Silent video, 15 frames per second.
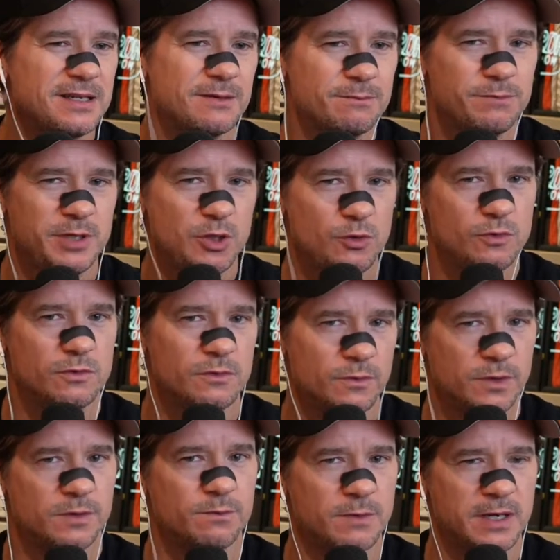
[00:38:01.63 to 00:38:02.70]
compute
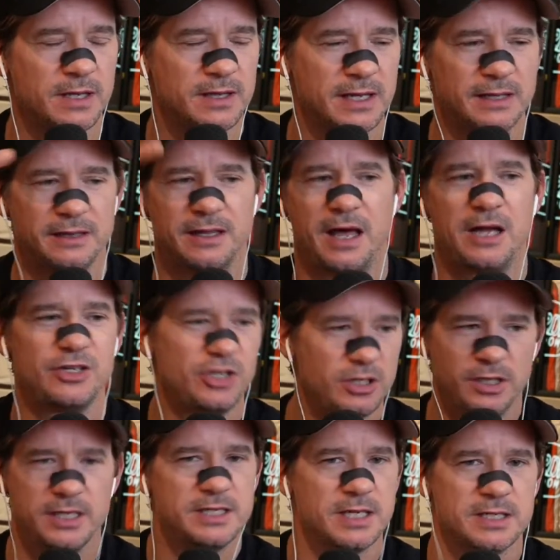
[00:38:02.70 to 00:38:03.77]
with me. That
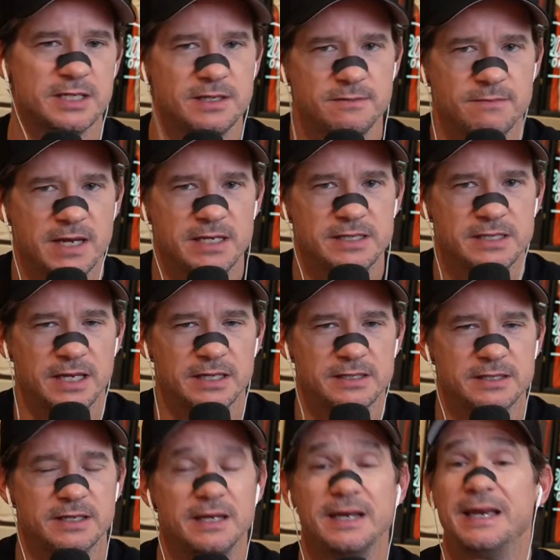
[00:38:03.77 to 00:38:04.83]
logically doesn't make
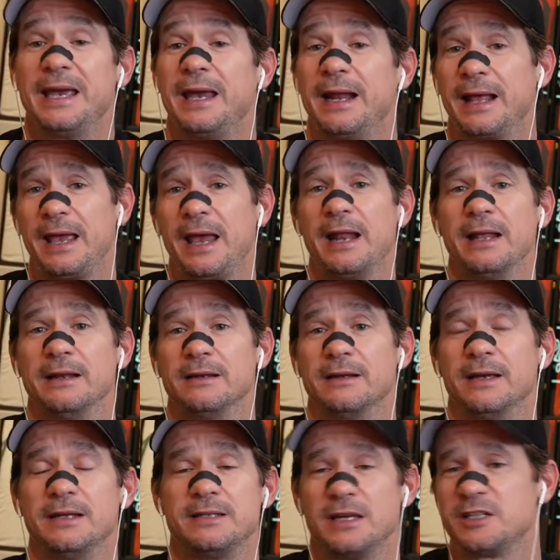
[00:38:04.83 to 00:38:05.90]
sense. And I get it.
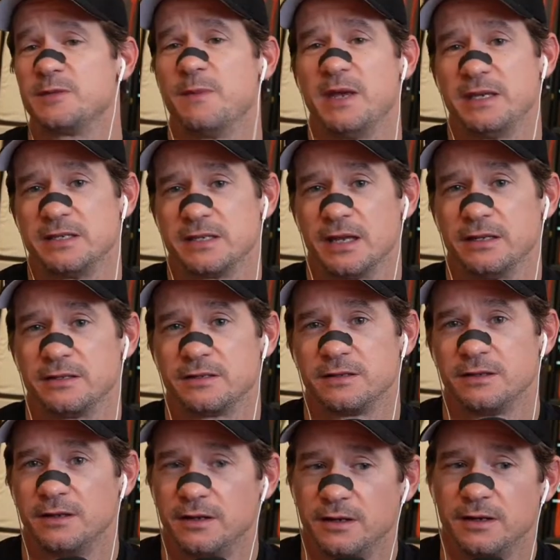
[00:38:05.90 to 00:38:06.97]
It doesn't make sense.
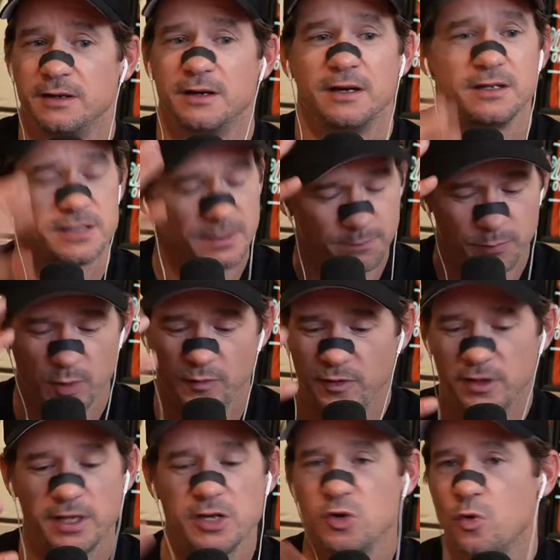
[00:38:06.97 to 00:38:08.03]
It's a
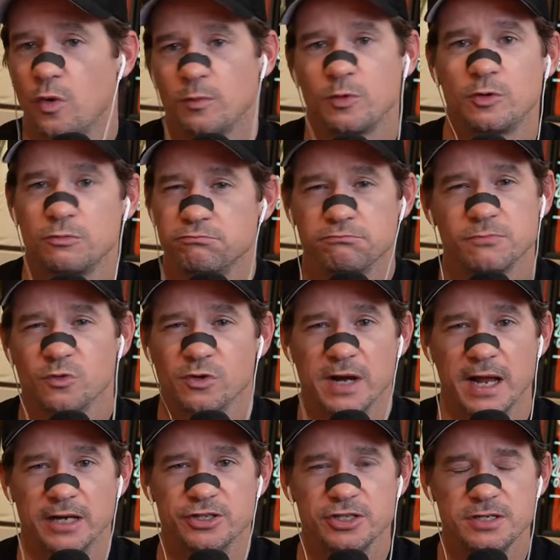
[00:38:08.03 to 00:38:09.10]
perfectly normal
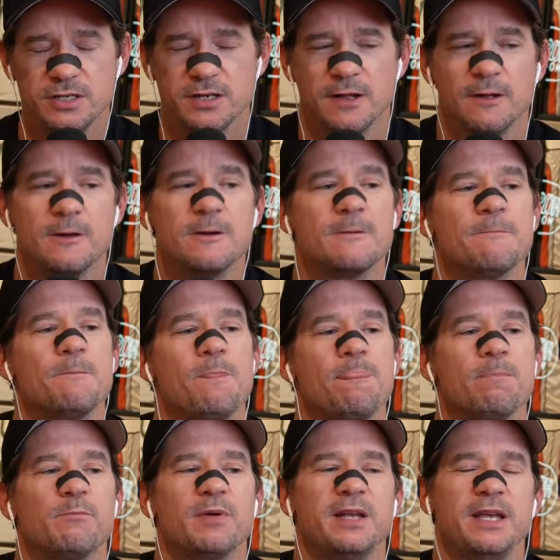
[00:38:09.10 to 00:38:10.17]
reaction.
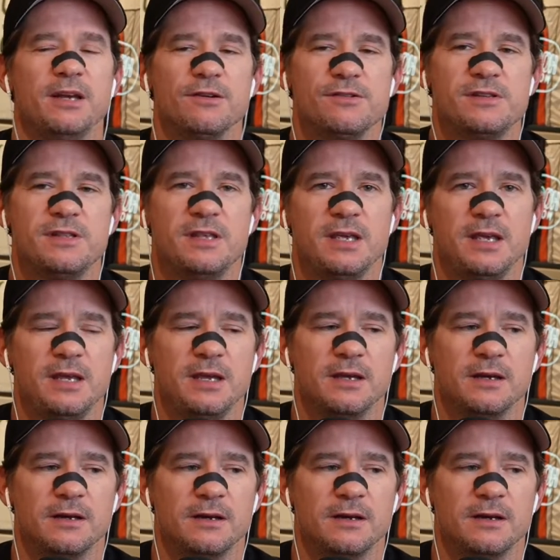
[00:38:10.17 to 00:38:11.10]
But here's the